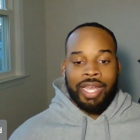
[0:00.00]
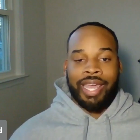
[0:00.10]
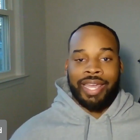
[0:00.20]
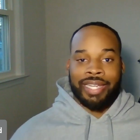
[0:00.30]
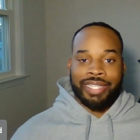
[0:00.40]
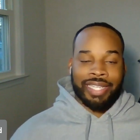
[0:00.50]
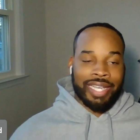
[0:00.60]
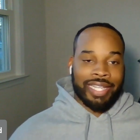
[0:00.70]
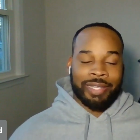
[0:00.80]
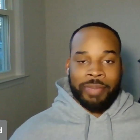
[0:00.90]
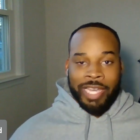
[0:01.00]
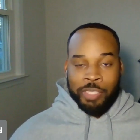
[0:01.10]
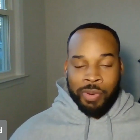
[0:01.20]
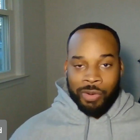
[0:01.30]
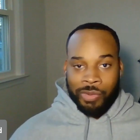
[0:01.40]
And the
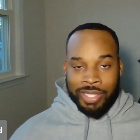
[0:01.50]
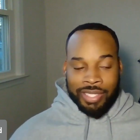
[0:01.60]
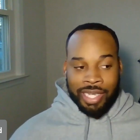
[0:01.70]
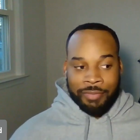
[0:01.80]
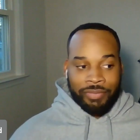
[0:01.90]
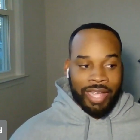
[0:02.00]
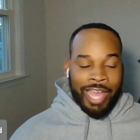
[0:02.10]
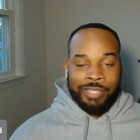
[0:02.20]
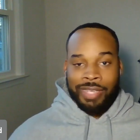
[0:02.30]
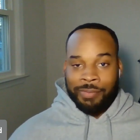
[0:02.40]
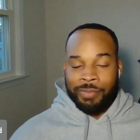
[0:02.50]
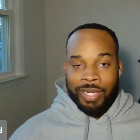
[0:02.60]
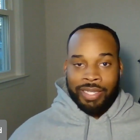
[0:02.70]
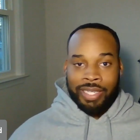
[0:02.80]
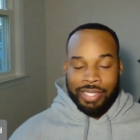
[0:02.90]
best part was, like, as we
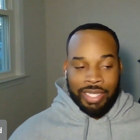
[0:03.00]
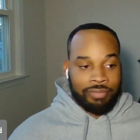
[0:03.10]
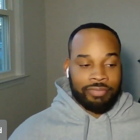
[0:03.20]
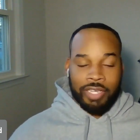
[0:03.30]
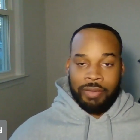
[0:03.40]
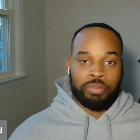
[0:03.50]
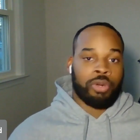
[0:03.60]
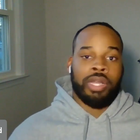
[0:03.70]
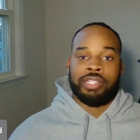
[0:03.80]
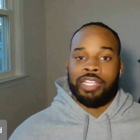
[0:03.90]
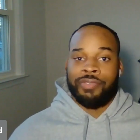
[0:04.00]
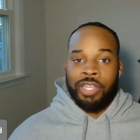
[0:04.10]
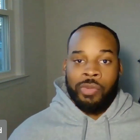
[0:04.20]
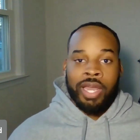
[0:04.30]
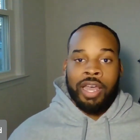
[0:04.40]
implemented this,
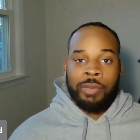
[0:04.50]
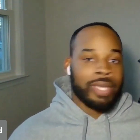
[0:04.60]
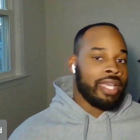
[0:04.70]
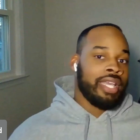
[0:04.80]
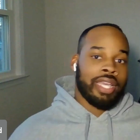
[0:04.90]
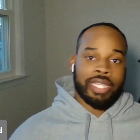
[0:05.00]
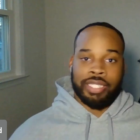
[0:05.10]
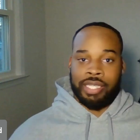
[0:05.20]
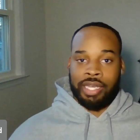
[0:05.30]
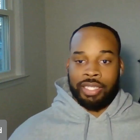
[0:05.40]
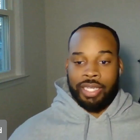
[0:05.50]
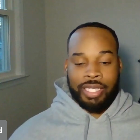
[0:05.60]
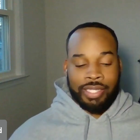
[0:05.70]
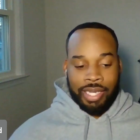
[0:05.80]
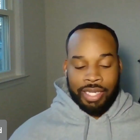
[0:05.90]
productivity went up. He
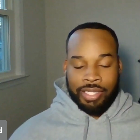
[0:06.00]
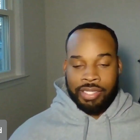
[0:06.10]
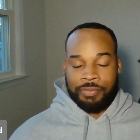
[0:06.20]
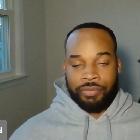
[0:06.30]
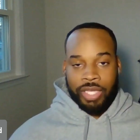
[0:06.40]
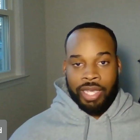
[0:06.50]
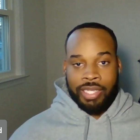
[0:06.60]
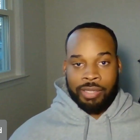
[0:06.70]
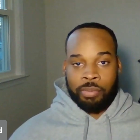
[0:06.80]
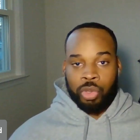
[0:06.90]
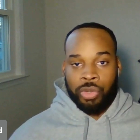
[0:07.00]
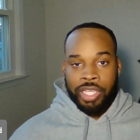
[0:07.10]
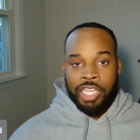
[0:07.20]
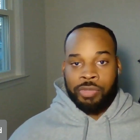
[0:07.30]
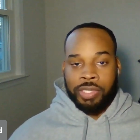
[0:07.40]
said his
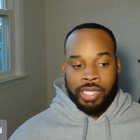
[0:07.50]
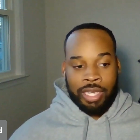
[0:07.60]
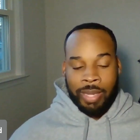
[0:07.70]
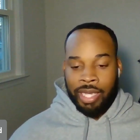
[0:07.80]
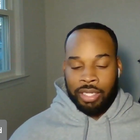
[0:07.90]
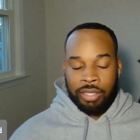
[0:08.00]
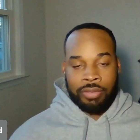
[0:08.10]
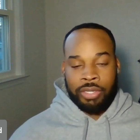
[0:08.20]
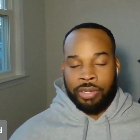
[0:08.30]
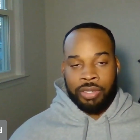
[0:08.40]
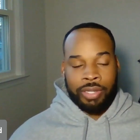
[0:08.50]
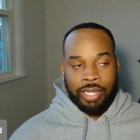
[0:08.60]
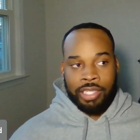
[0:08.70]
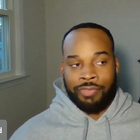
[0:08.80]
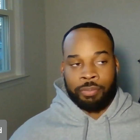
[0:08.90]
employees were saying, man, dude, you're
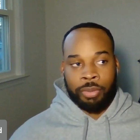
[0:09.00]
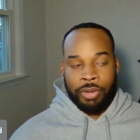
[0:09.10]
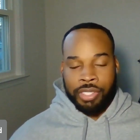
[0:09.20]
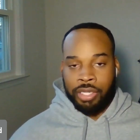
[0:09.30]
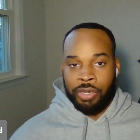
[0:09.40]
like a different person.